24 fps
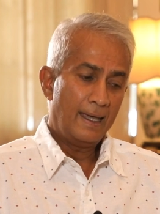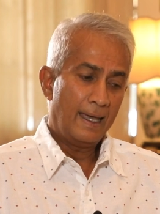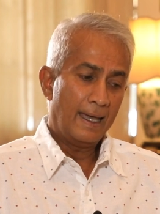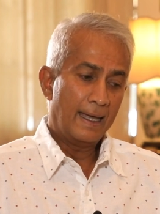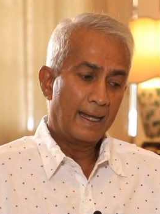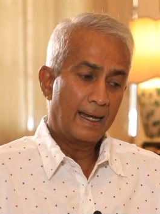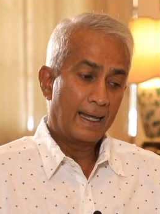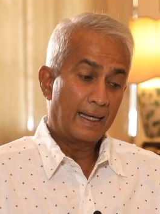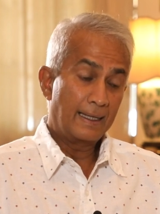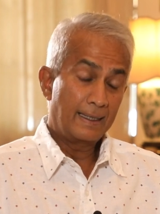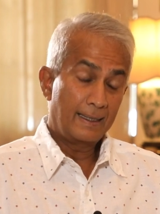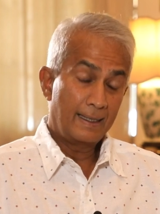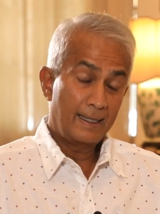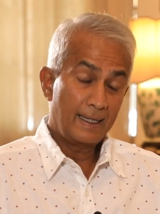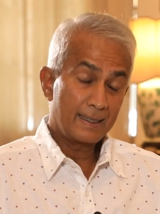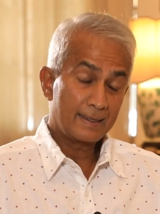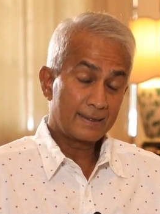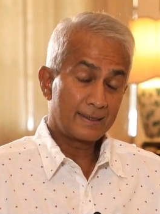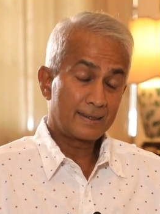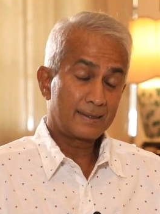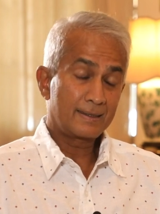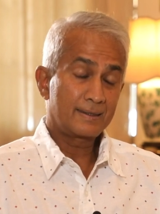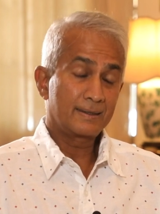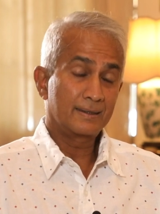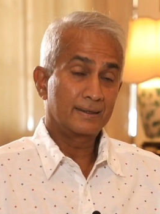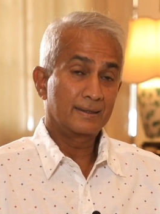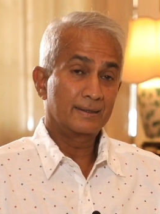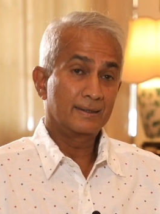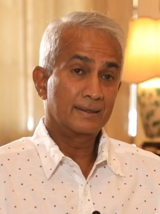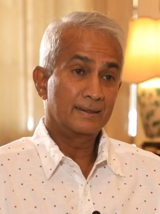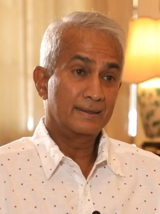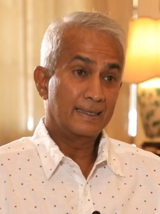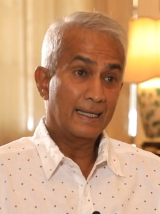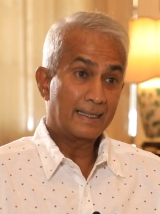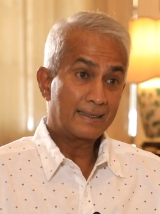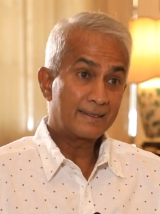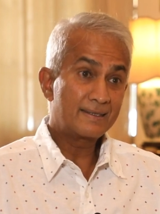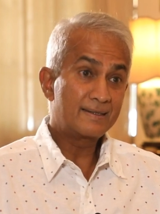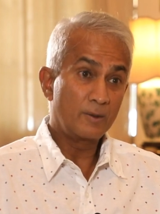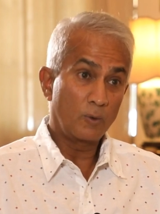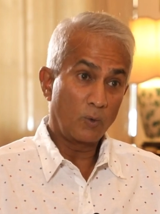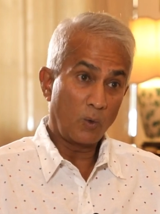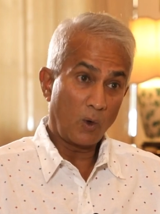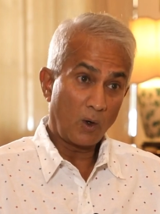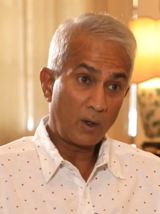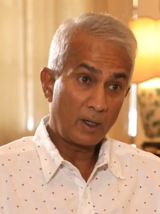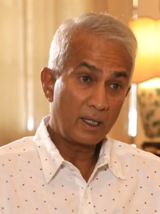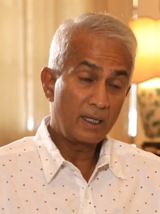And I guess that's the
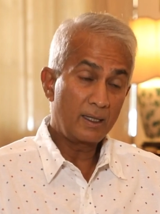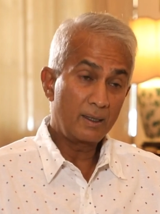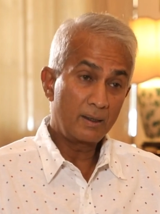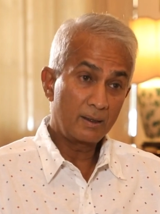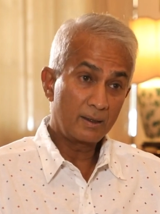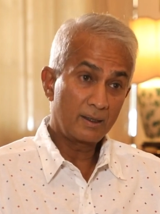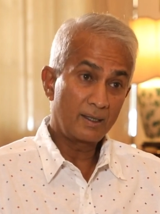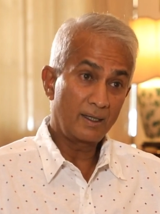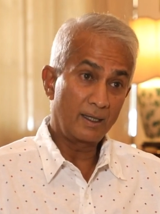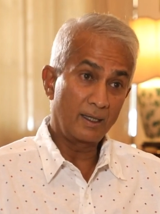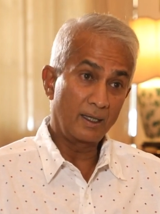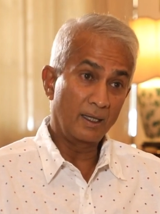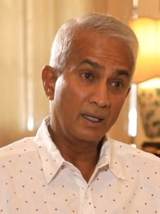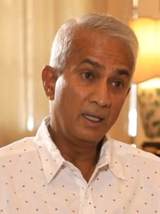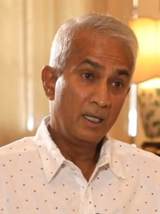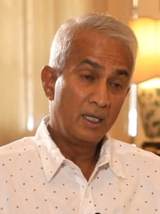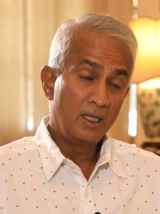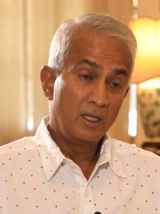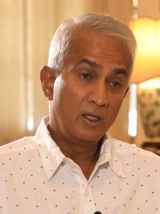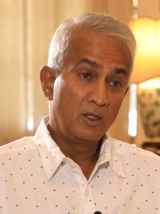worrying thing.